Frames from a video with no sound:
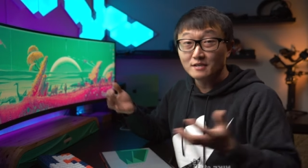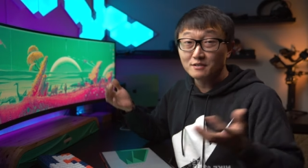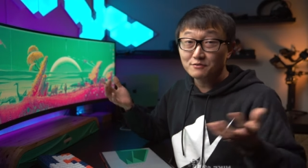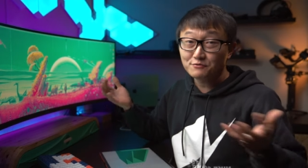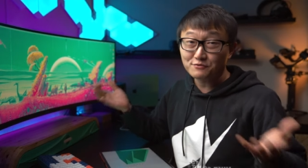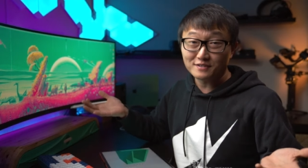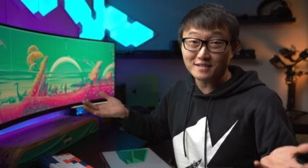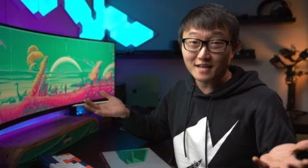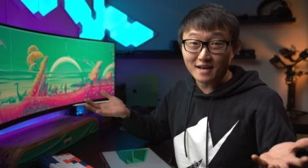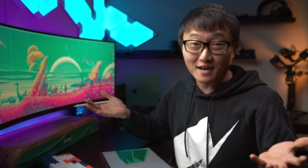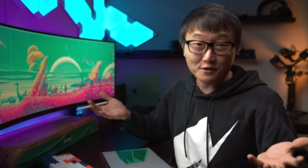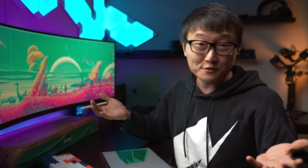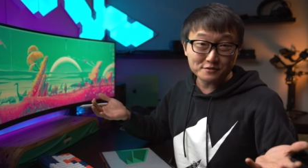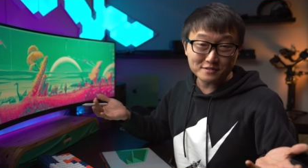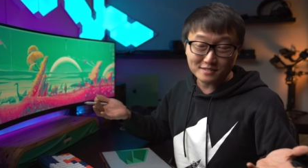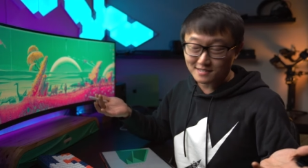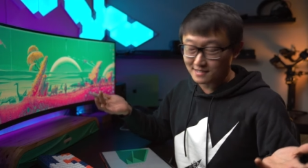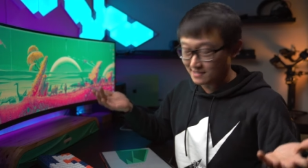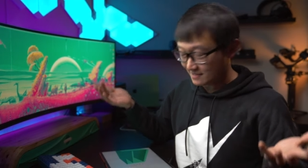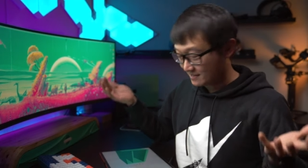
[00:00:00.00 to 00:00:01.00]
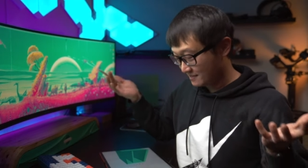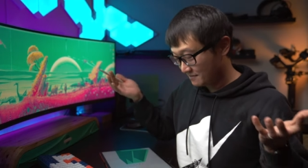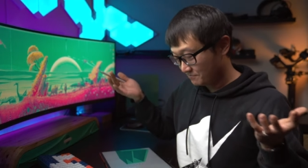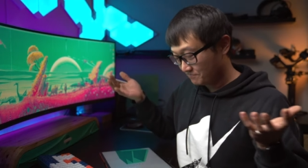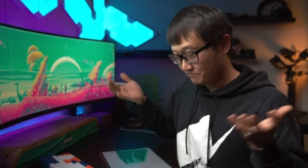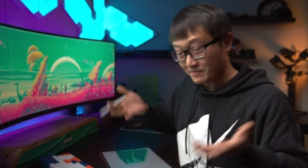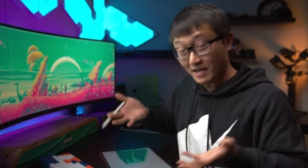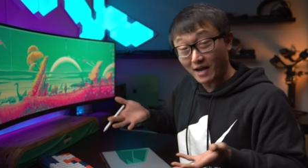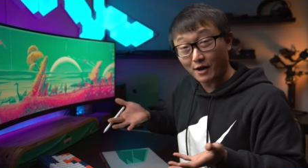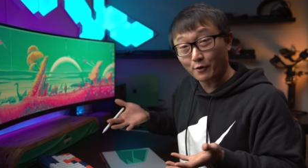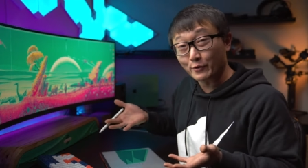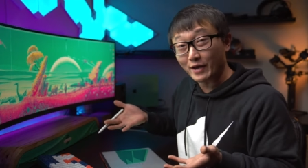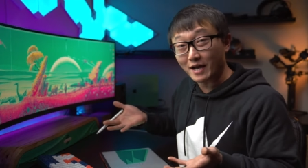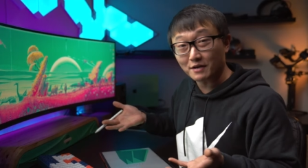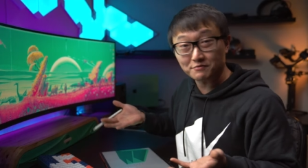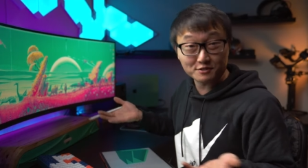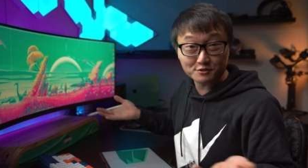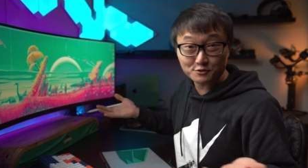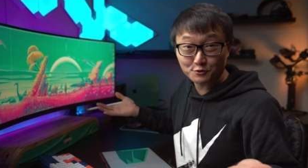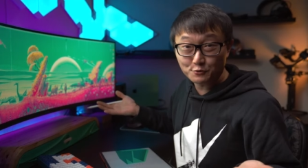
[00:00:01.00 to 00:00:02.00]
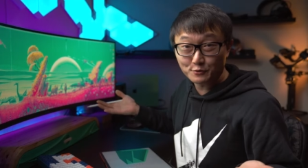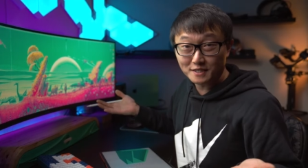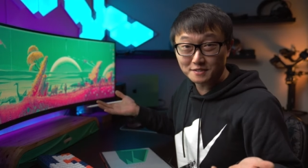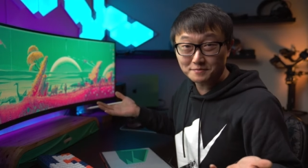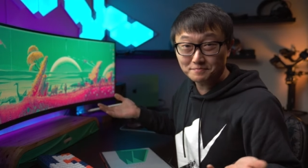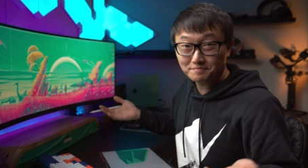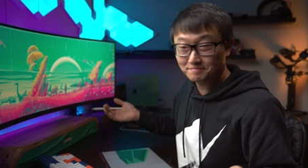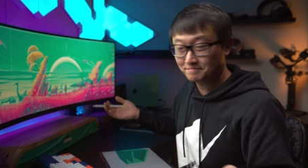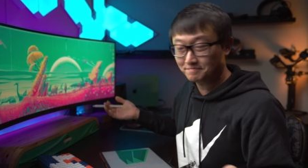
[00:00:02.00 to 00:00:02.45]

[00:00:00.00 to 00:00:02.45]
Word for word: for now this is how we have to do it.